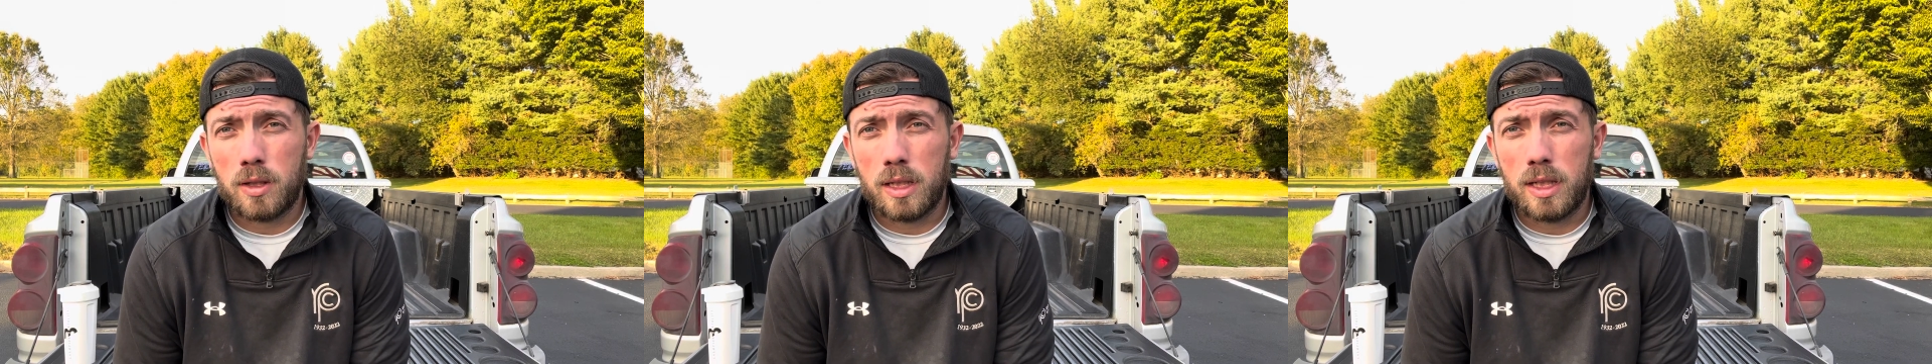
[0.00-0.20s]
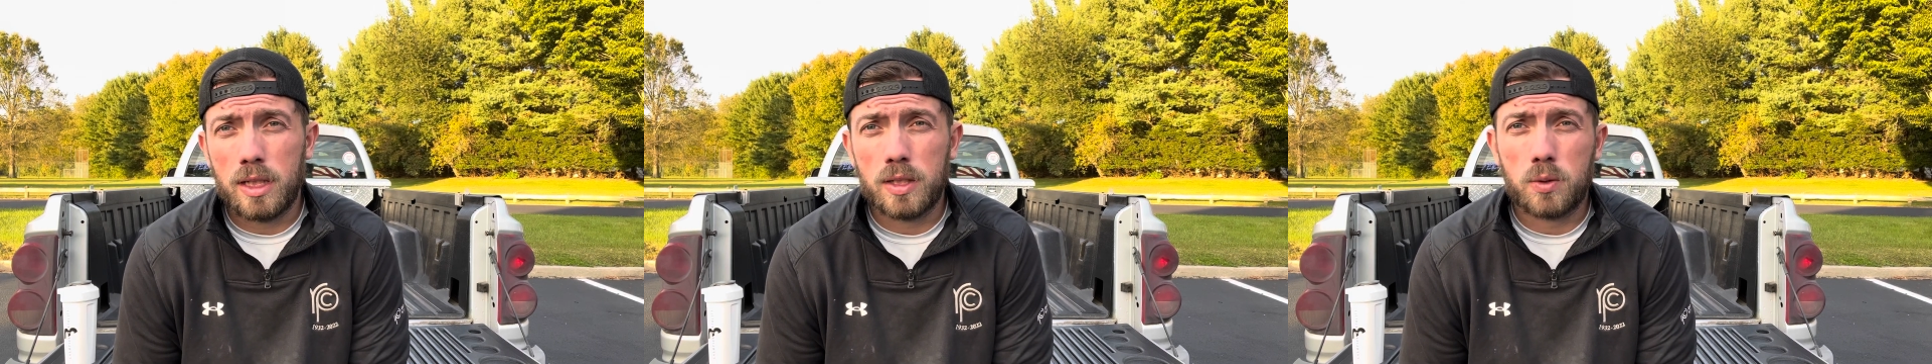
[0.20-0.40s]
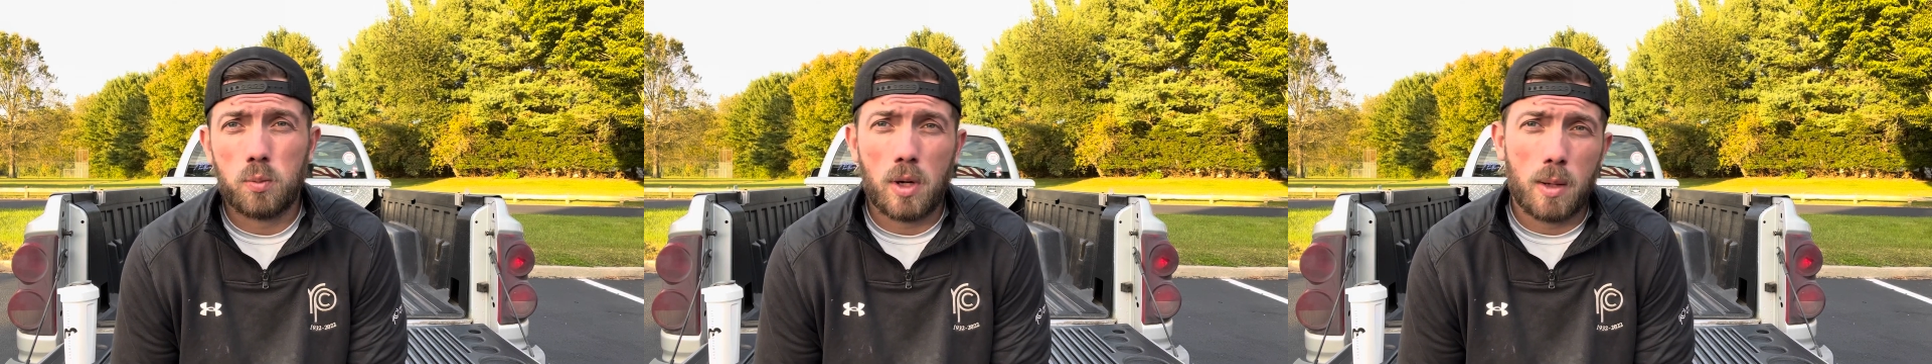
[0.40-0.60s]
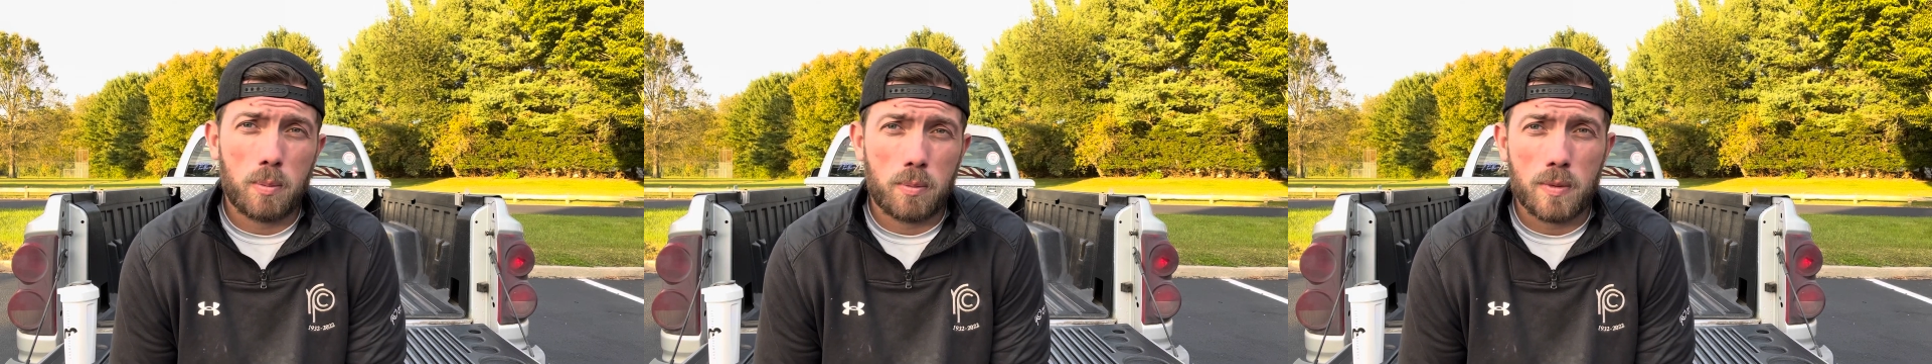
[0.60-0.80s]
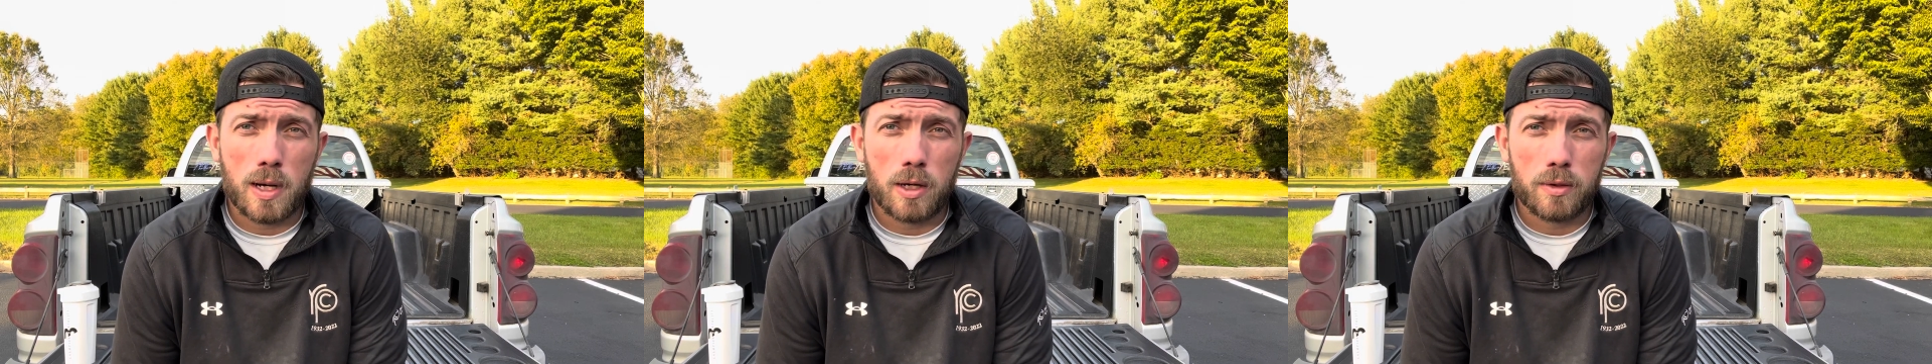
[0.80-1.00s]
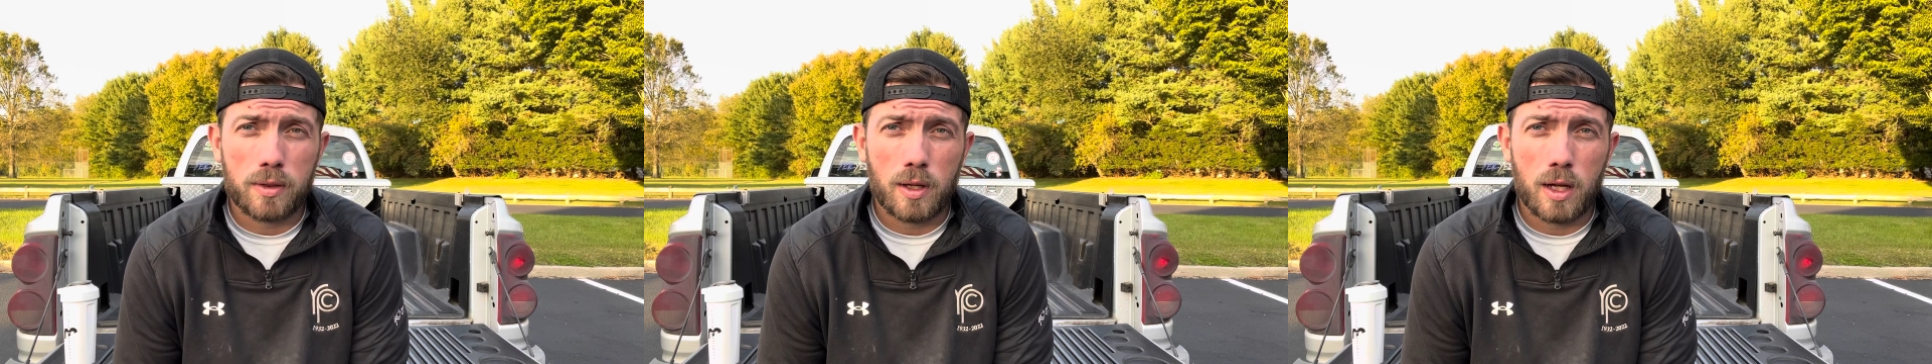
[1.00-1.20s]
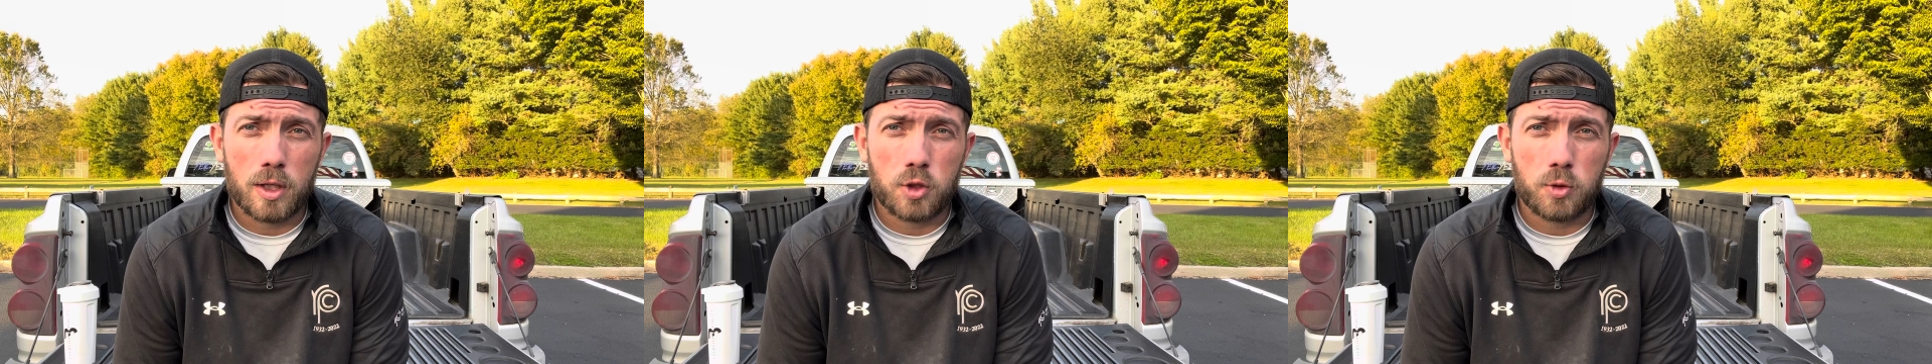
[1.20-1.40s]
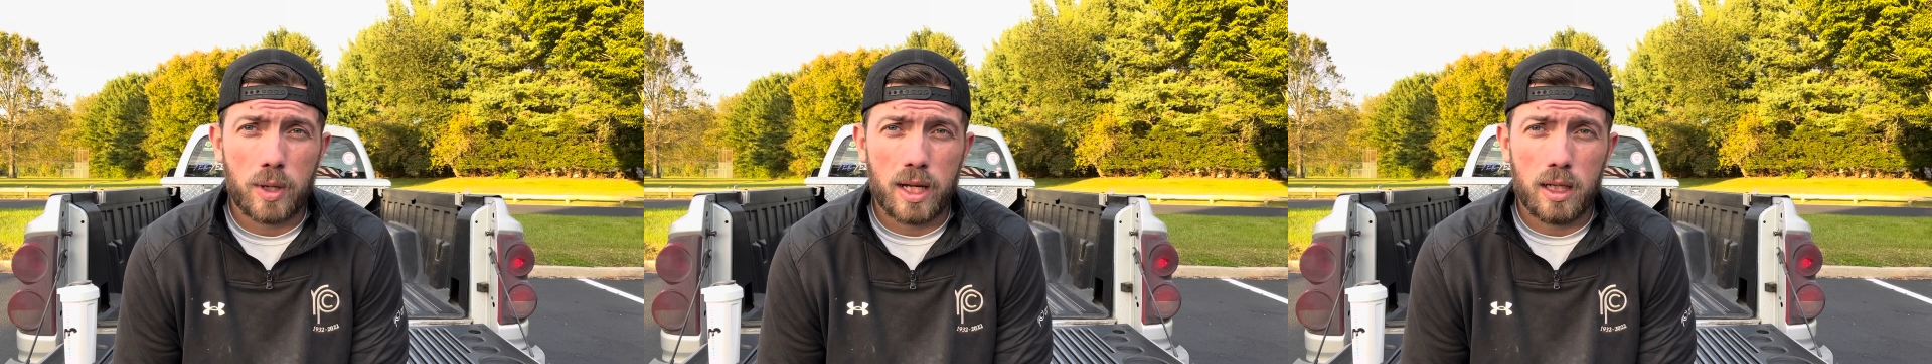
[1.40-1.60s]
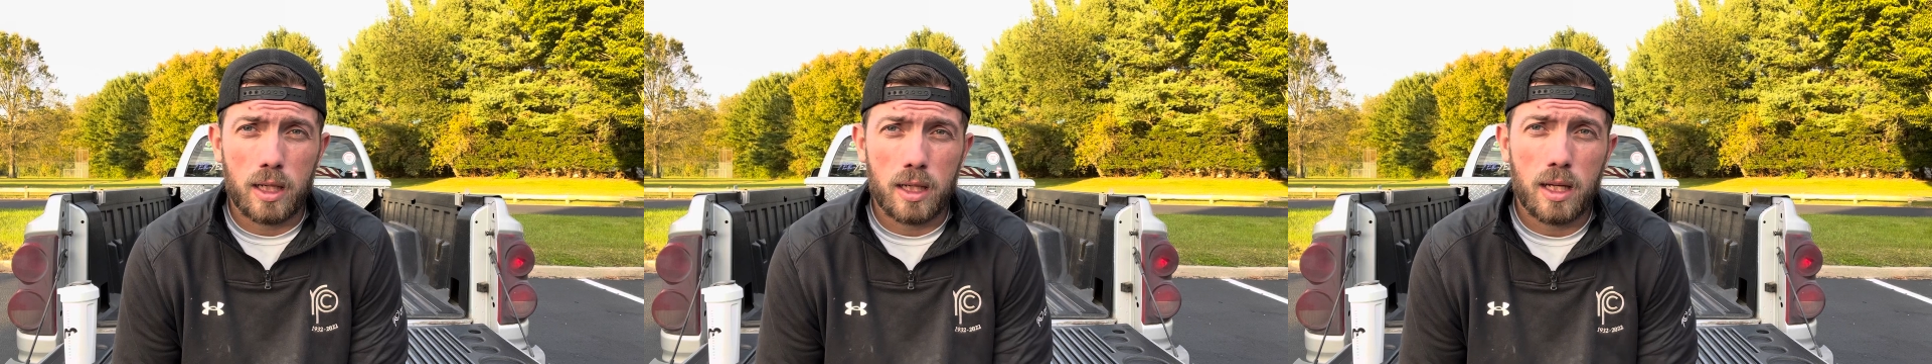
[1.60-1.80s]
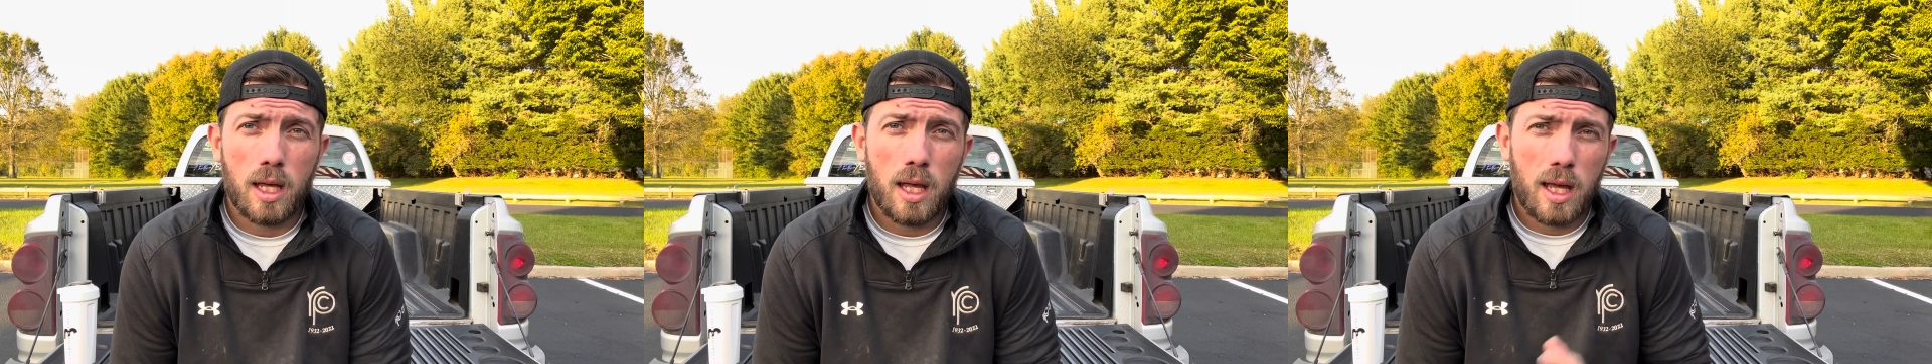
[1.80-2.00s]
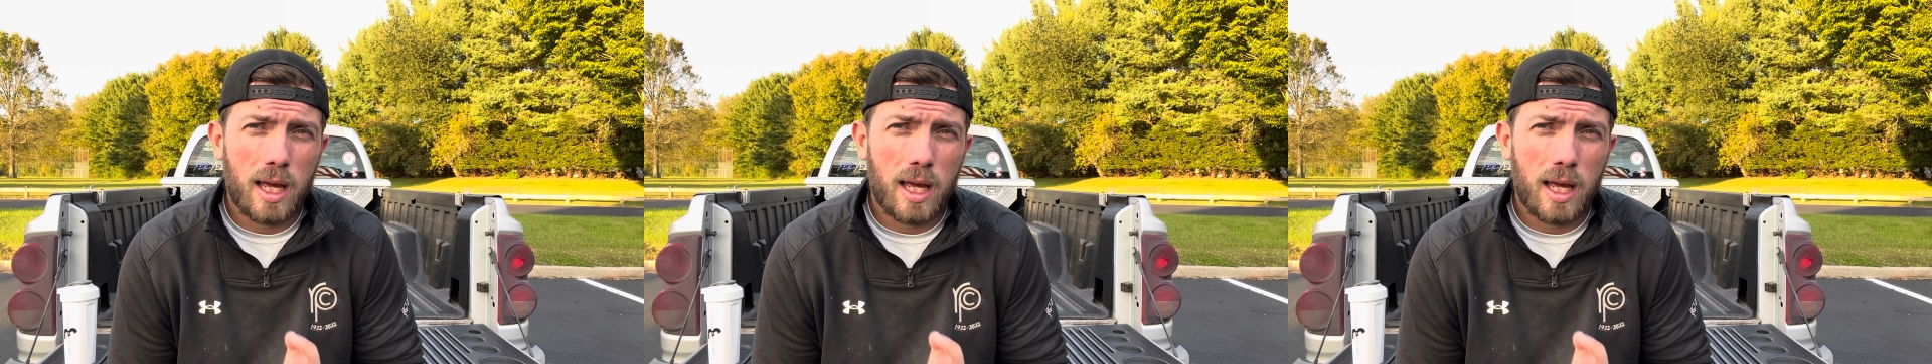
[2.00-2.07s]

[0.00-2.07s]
these while marathon training,